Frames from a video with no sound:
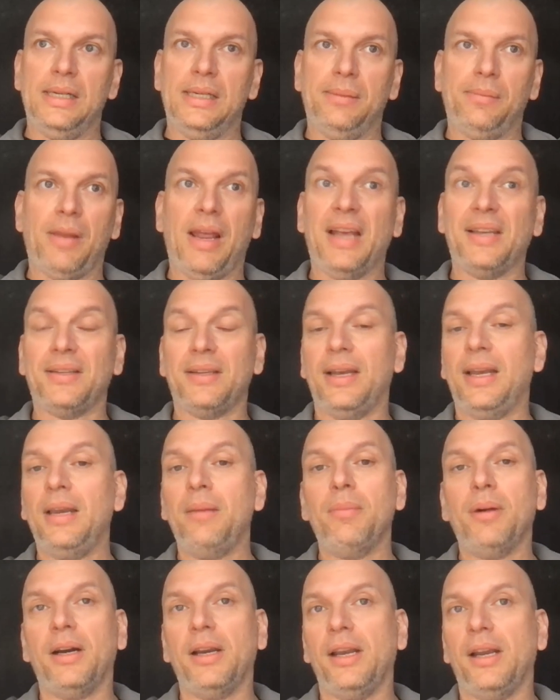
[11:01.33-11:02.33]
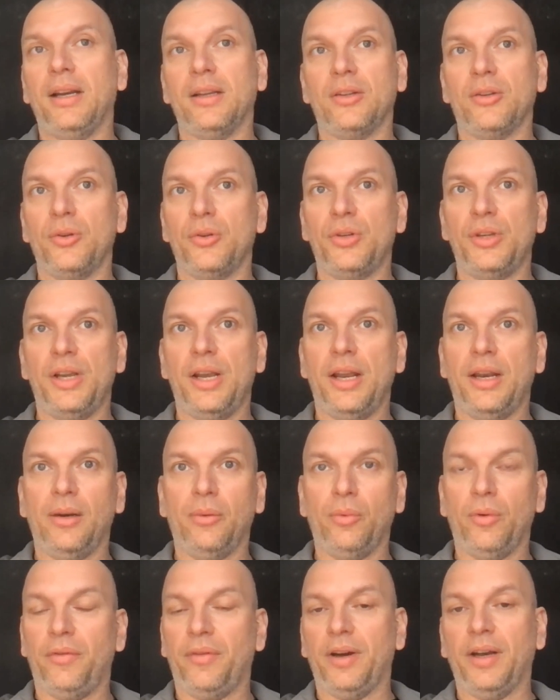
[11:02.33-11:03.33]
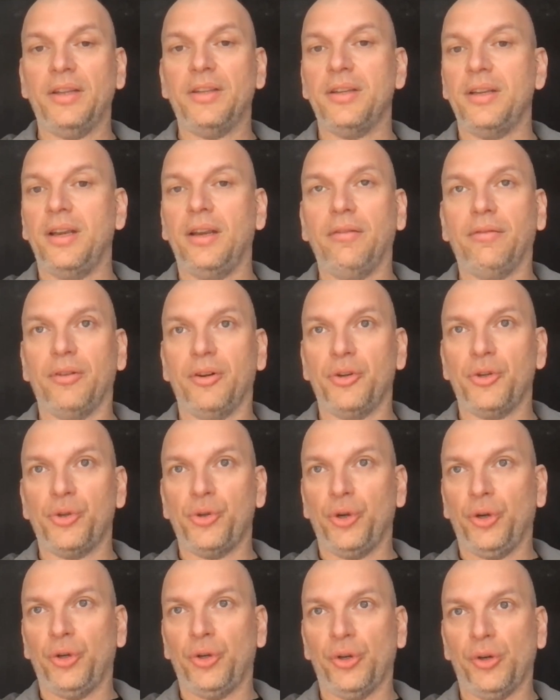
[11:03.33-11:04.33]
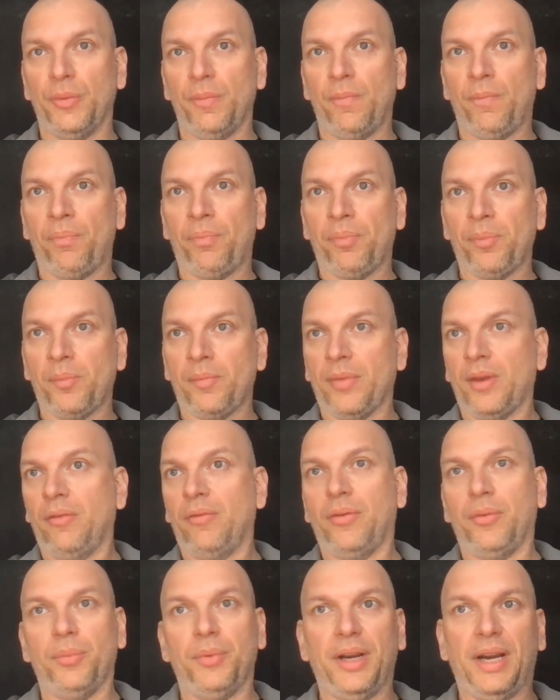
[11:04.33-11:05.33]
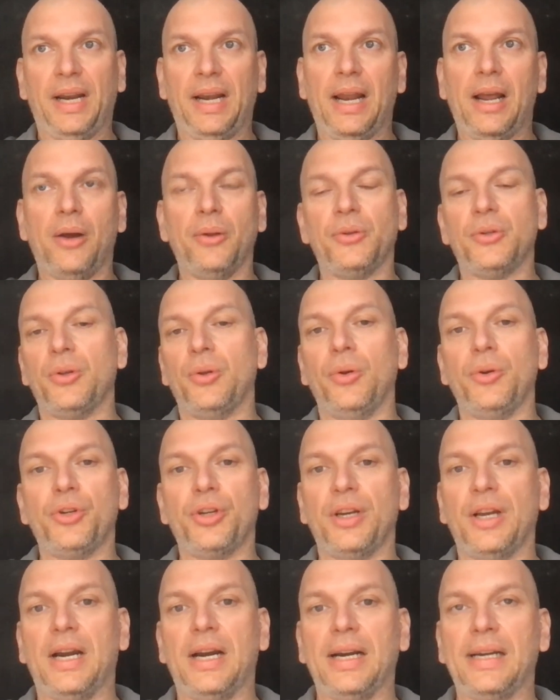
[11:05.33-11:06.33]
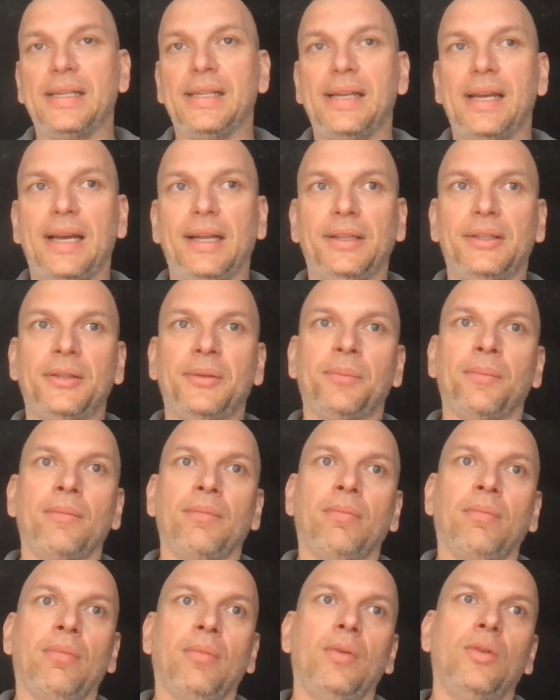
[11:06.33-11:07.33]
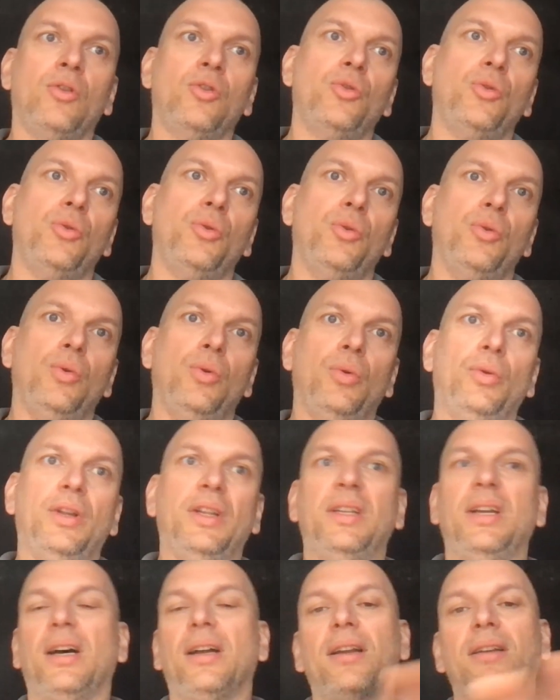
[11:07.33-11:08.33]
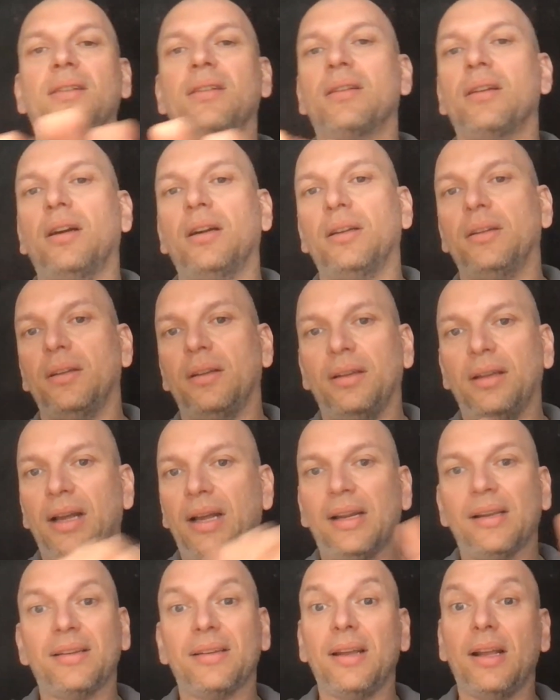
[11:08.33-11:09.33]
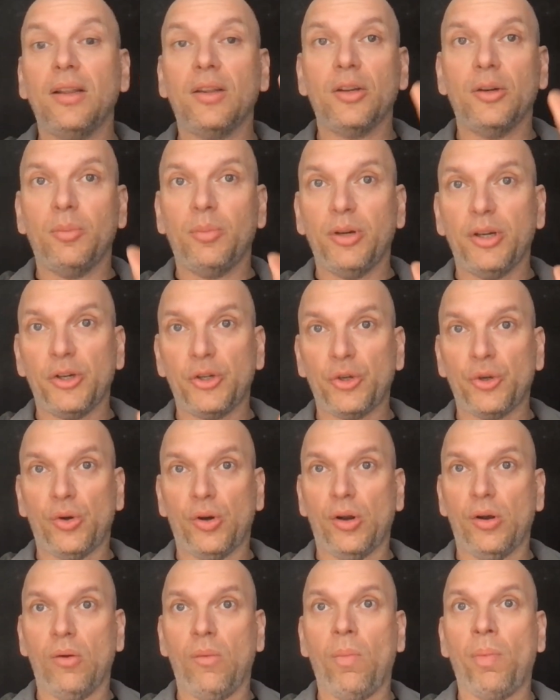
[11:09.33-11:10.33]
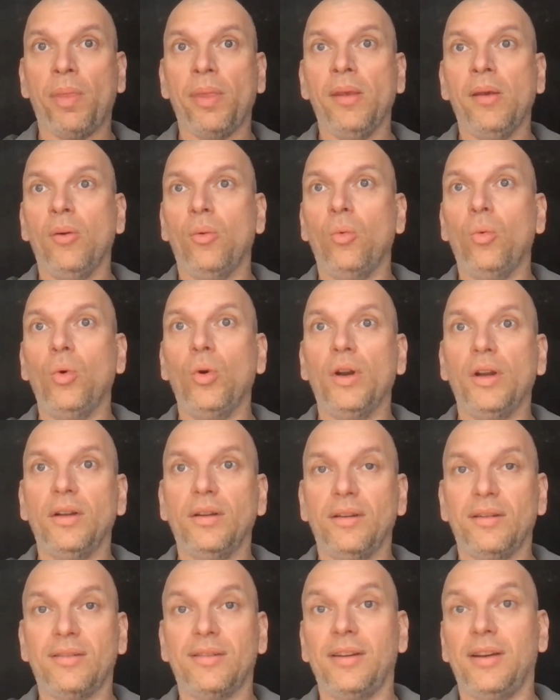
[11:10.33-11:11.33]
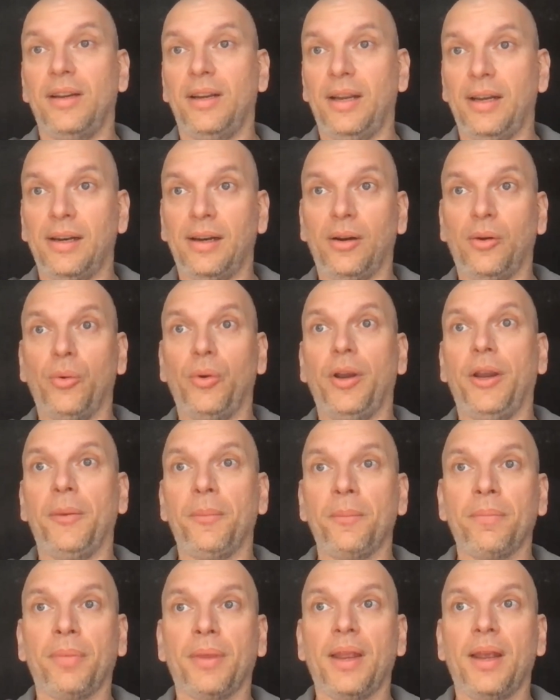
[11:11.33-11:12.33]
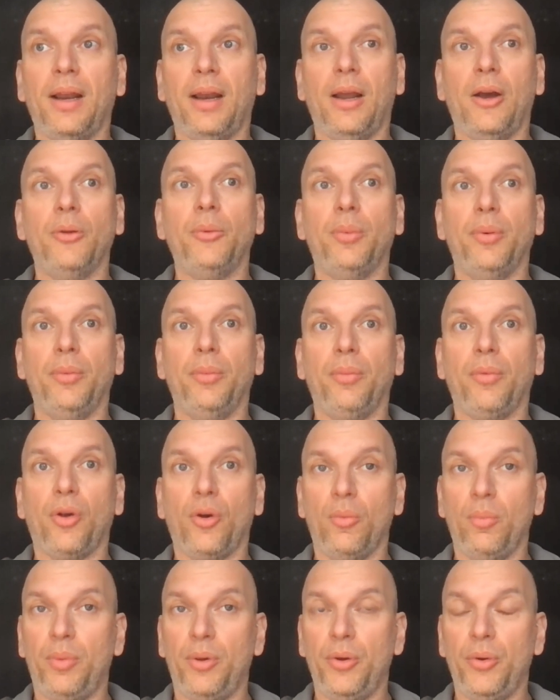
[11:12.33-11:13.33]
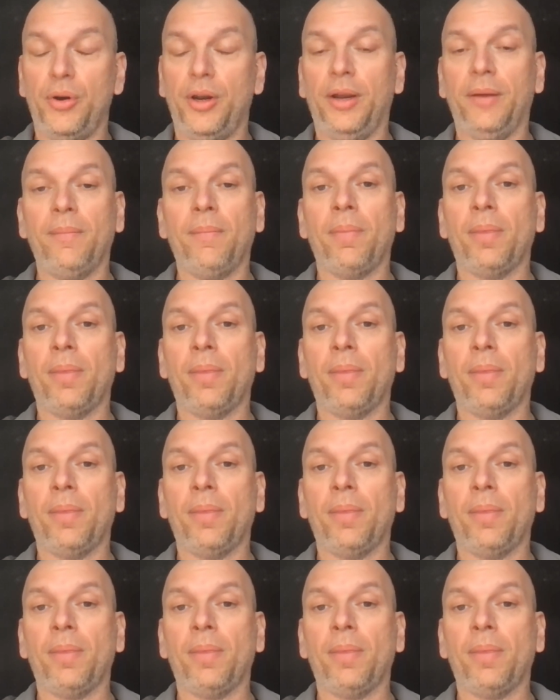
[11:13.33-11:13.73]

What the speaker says: As anybody associated with IT infrastructure, from the cloud solution architects to the data center personnel, would understand and agree cloud computing